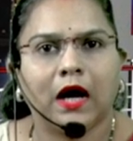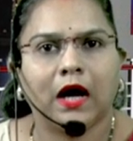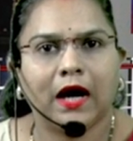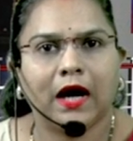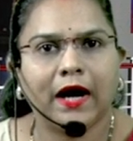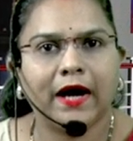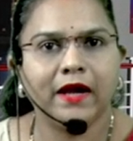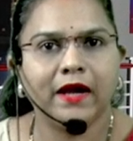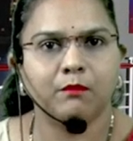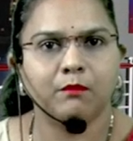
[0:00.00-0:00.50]

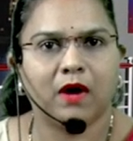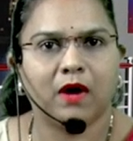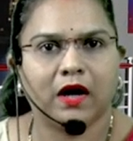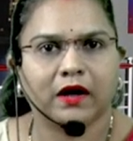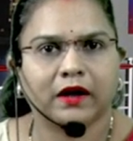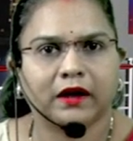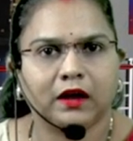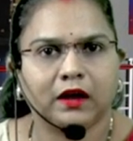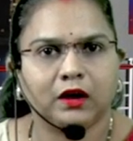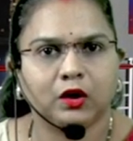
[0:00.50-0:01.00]
high
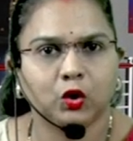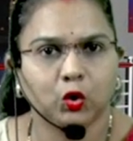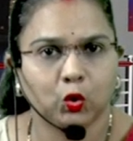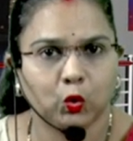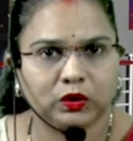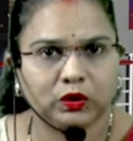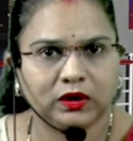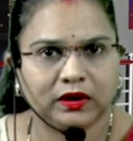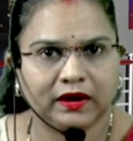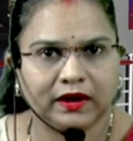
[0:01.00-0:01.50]
market
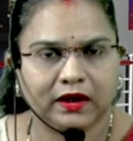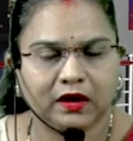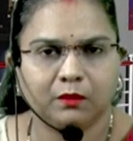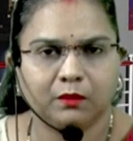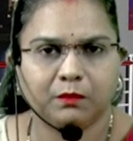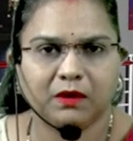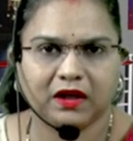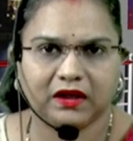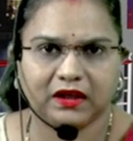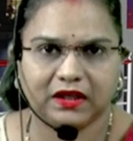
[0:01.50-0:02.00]
growth rate
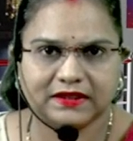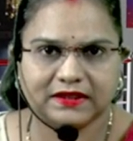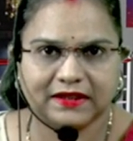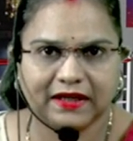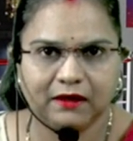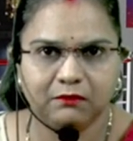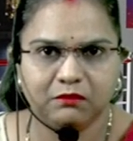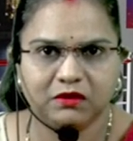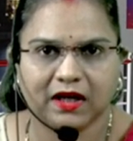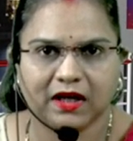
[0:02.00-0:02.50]
but at the
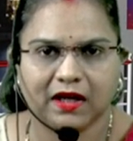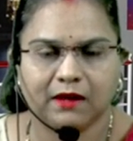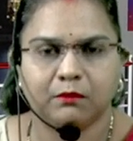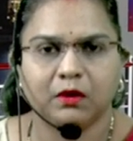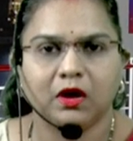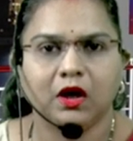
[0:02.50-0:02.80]
same time